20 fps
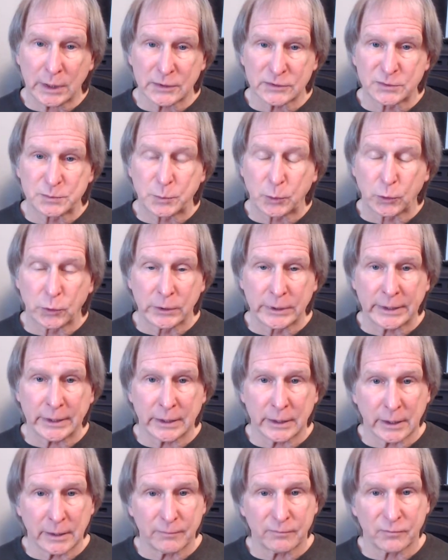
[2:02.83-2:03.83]
as pulling it
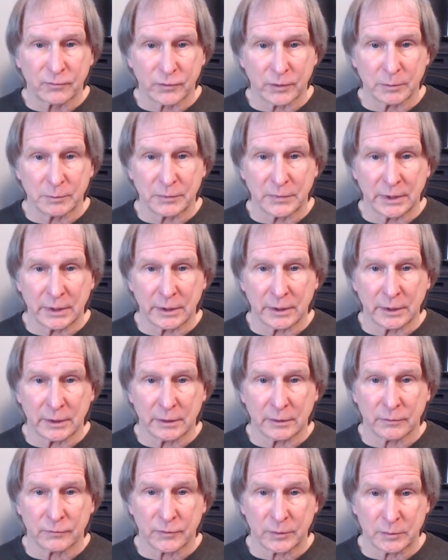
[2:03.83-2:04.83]
up from the
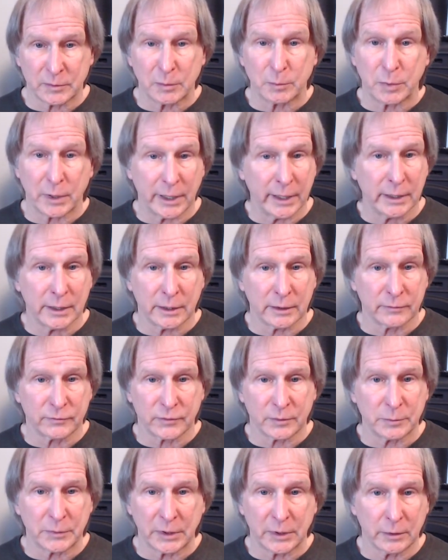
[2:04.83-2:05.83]
planet,
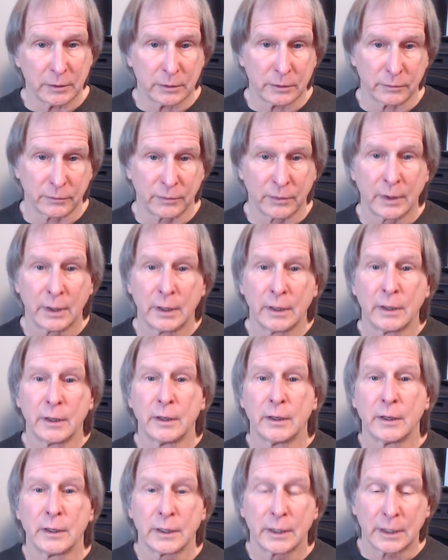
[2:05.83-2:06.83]
from the earth,
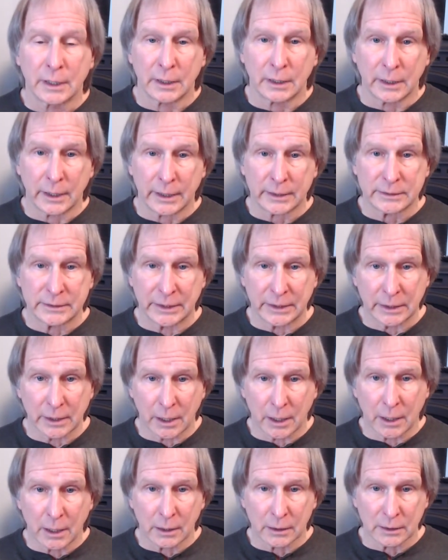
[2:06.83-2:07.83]
collecting
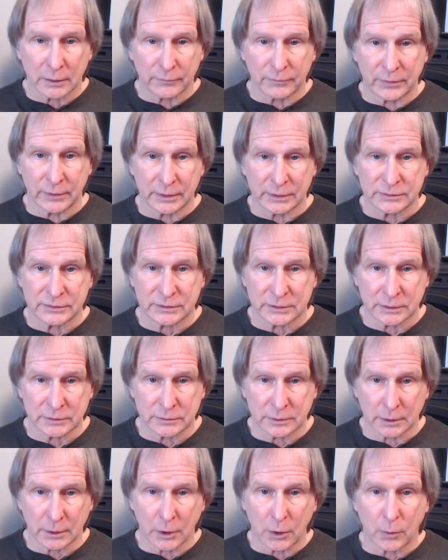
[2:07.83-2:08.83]
all of this at
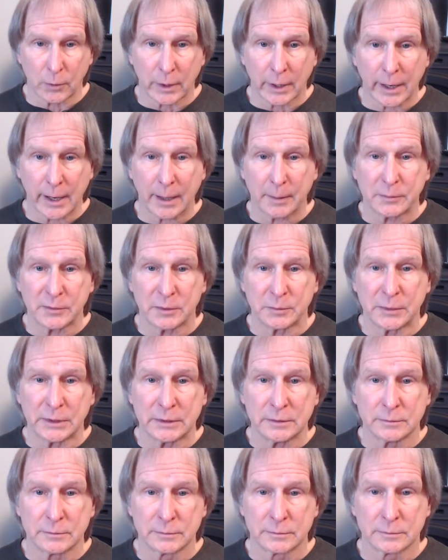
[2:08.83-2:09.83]
the lower
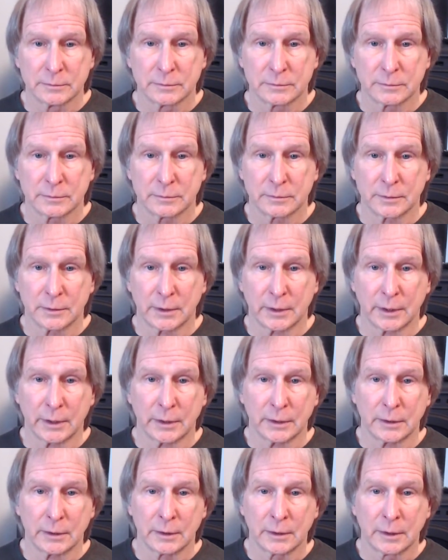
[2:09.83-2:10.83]
abdomen,
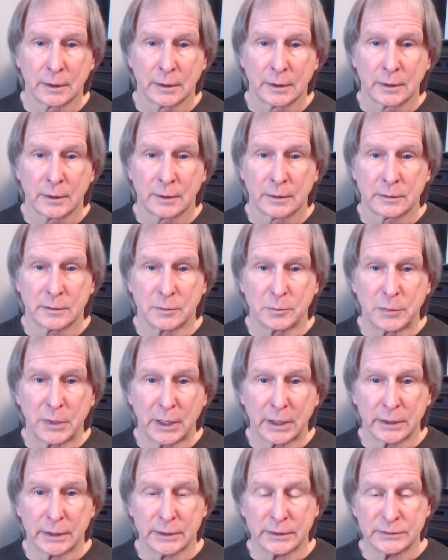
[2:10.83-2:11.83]
okay, the
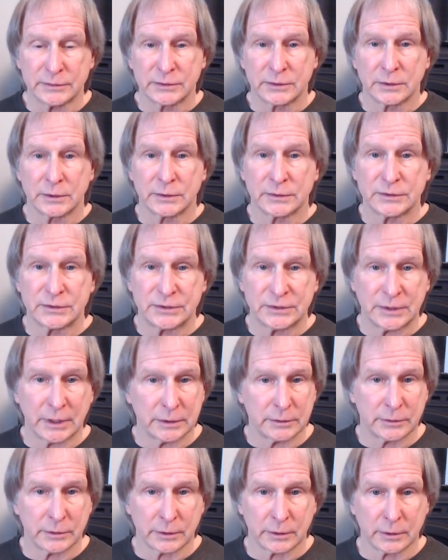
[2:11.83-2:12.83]
body's
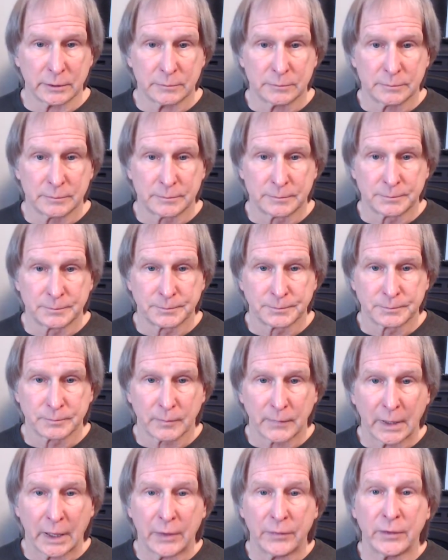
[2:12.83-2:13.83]
center,
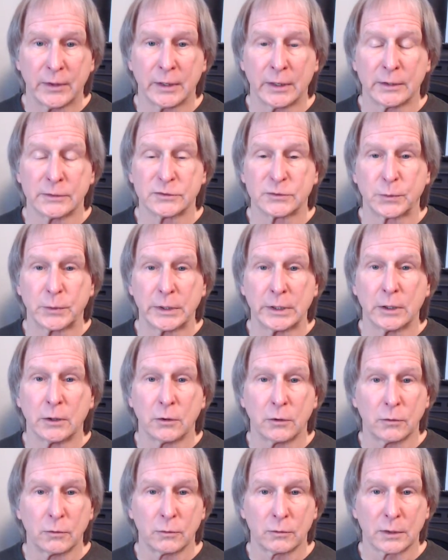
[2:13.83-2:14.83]
and then as we
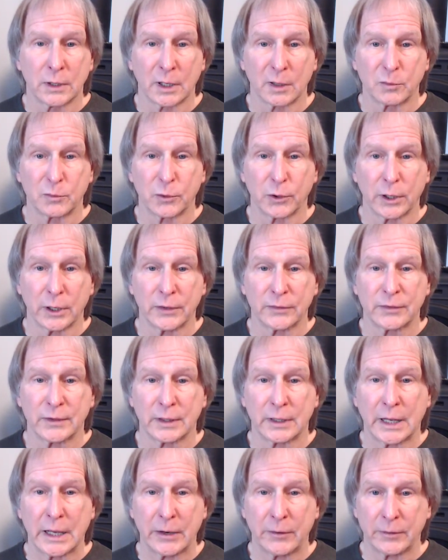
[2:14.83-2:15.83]
hold our breath,
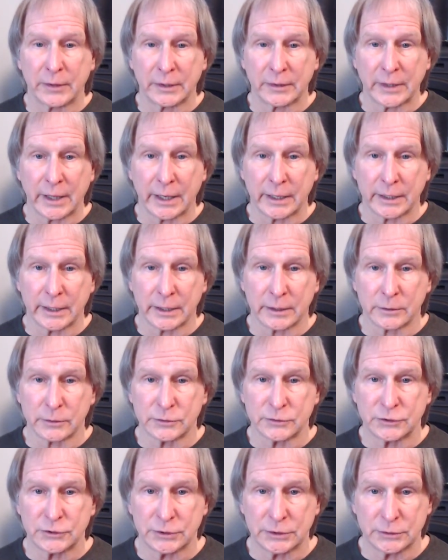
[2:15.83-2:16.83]
allowing that
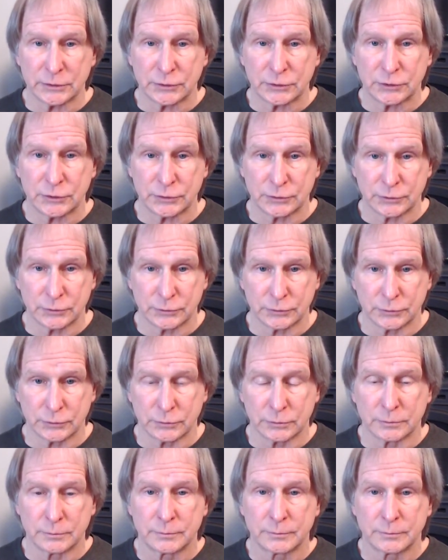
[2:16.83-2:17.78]
energy to